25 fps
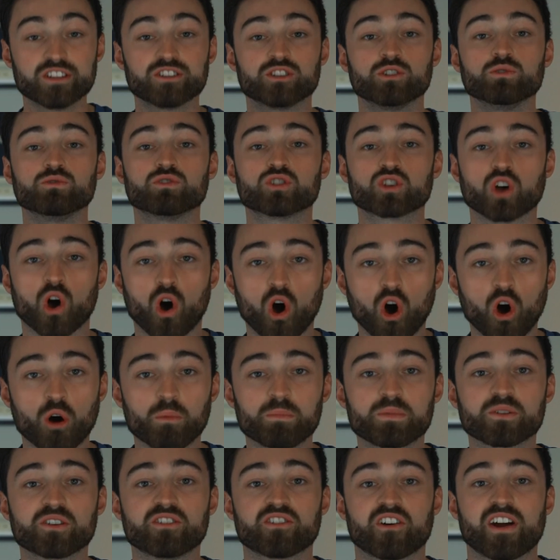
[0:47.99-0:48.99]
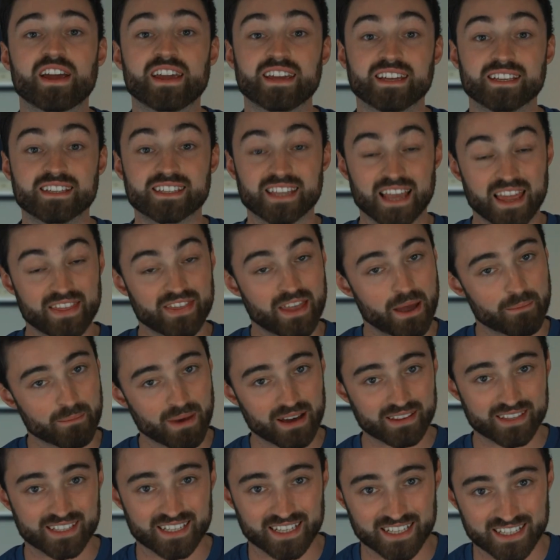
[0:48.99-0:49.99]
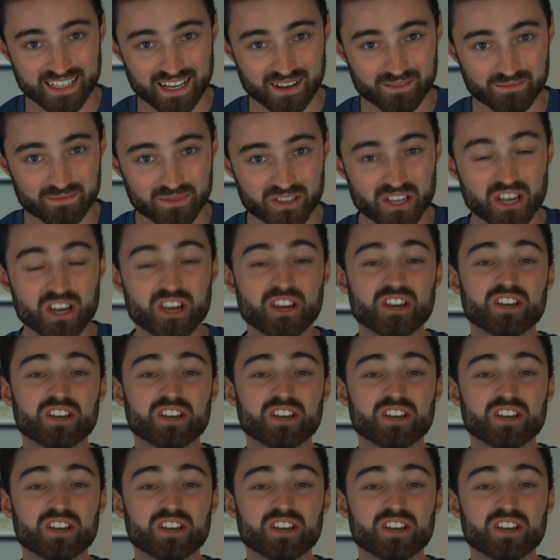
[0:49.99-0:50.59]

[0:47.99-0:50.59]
to top grades in their maths exams